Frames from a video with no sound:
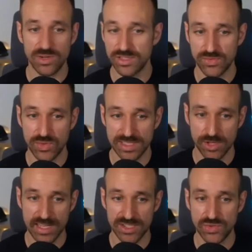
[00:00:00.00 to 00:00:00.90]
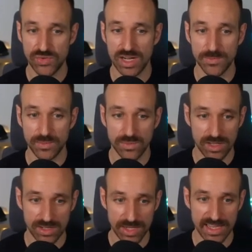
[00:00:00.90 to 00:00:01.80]
you also have to run some commands to
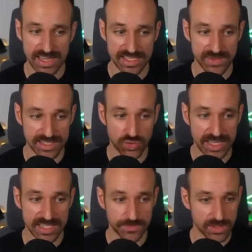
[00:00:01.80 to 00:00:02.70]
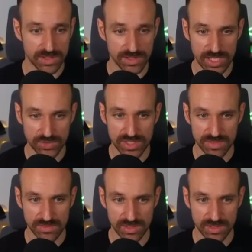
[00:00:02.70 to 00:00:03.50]
run EAS device create. Should I do this?